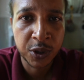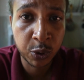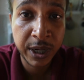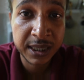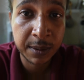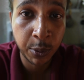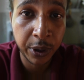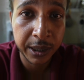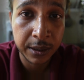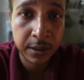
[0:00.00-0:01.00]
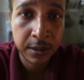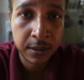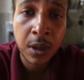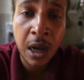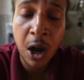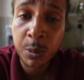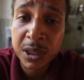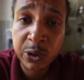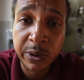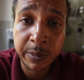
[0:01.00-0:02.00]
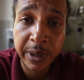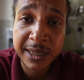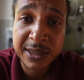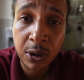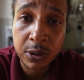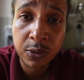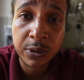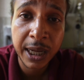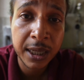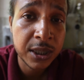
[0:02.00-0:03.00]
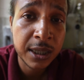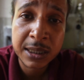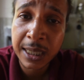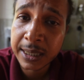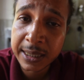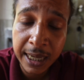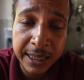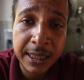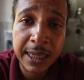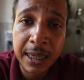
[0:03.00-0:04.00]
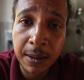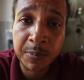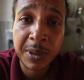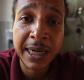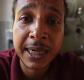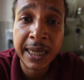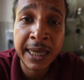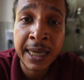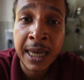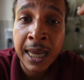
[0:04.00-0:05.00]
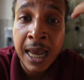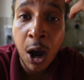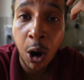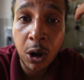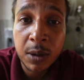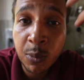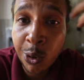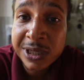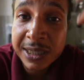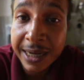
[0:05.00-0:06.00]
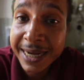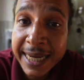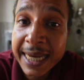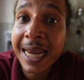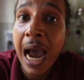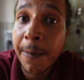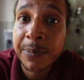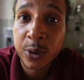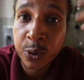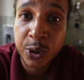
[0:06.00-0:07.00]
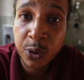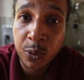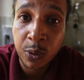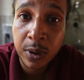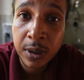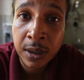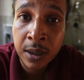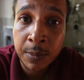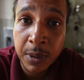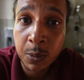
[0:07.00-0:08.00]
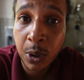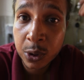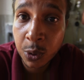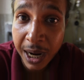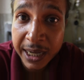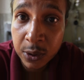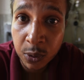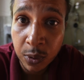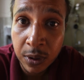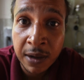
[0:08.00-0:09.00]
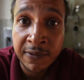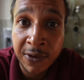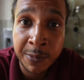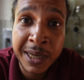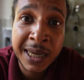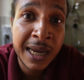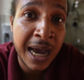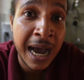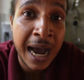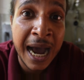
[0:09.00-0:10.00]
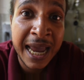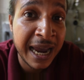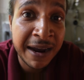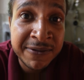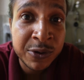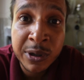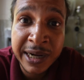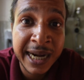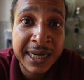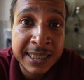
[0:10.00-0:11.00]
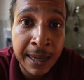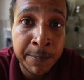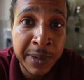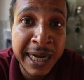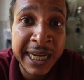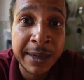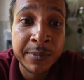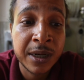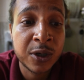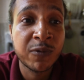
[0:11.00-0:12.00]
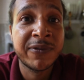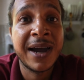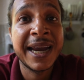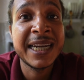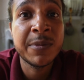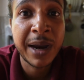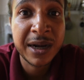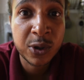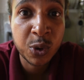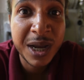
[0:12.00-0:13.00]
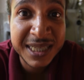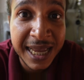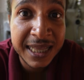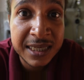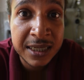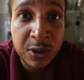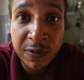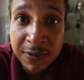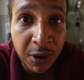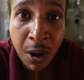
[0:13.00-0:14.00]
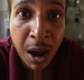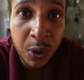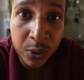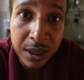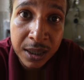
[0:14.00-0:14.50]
You get the point how much you embrace your true nature is entirely, completely, almostly up to you. But what do I do? For me, I have to create some medium to find my true essence to flow out.